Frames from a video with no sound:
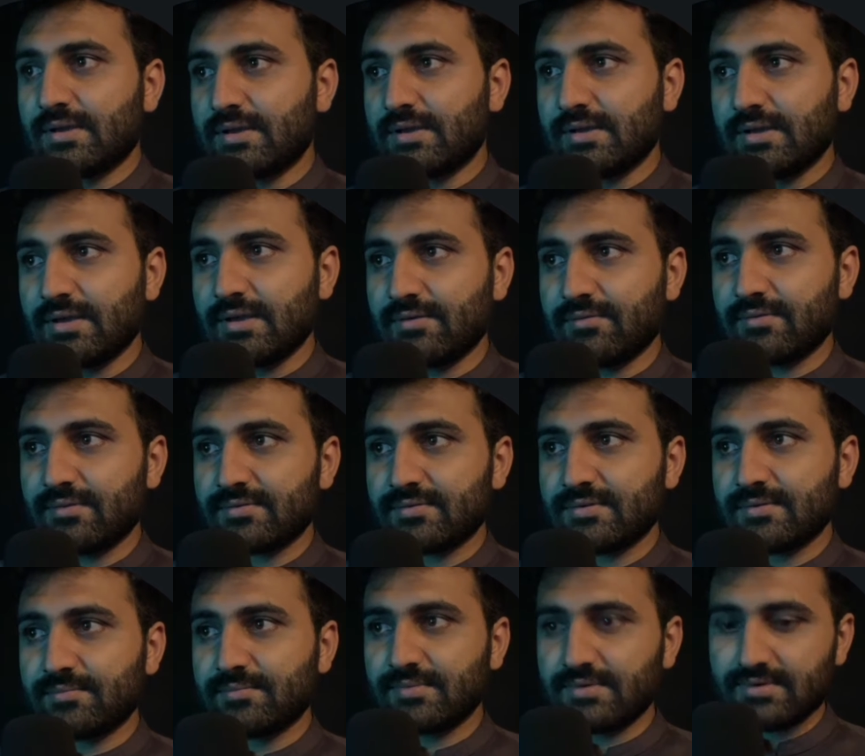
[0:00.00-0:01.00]
have
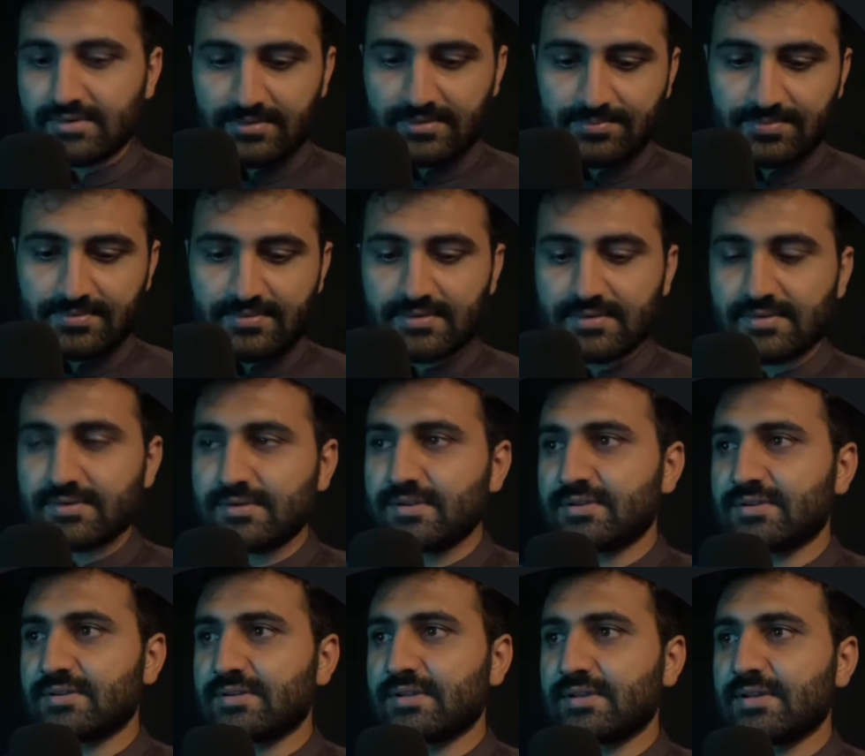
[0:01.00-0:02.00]
some
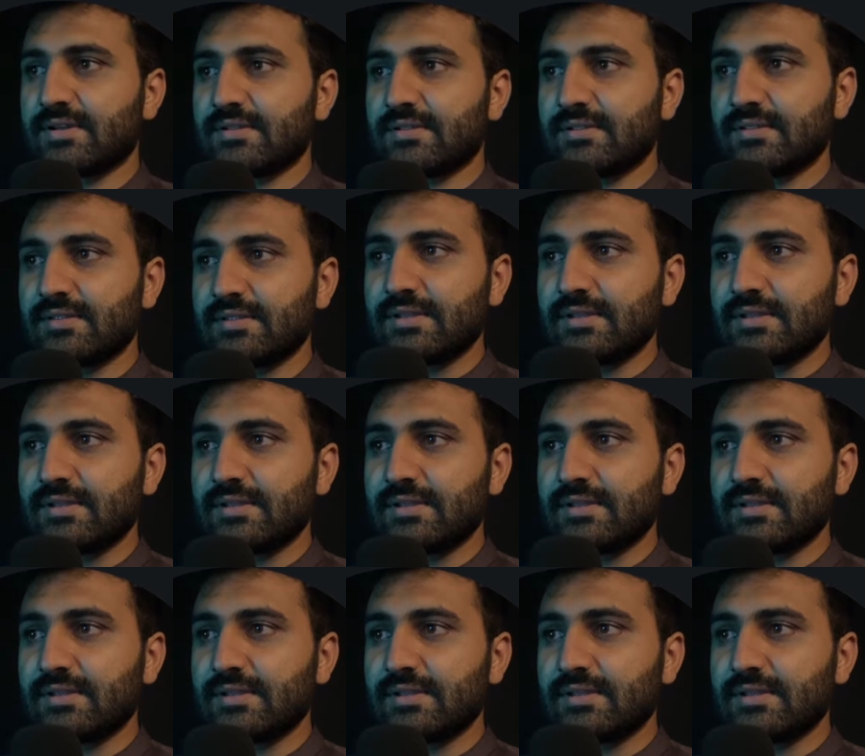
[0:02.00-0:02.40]
representation here.